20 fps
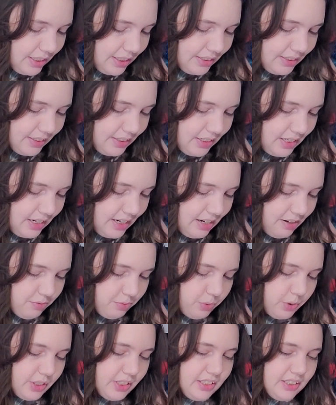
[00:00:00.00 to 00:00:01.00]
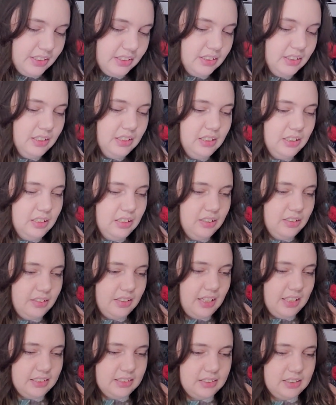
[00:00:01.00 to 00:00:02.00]
and then I have one
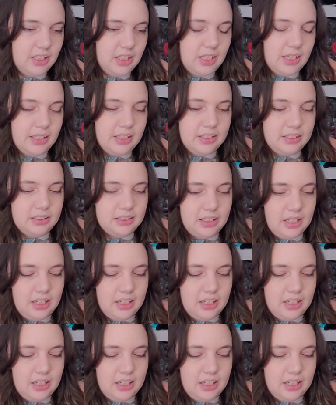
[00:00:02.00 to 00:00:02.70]
that's got